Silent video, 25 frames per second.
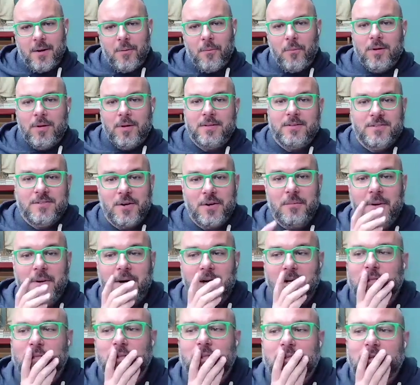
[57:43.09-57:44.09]
so
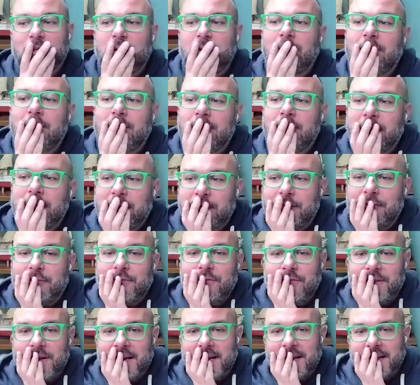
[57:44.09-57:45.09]
much
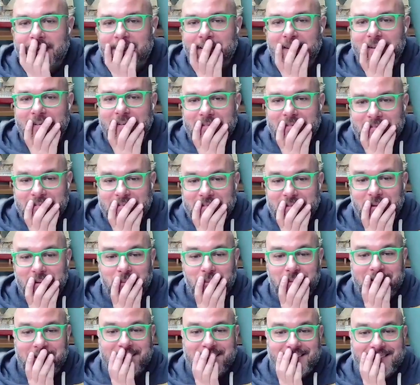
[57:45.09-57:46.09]
Vandy to
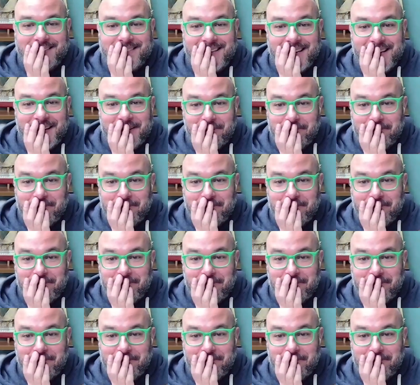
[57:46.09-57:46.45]
win this game.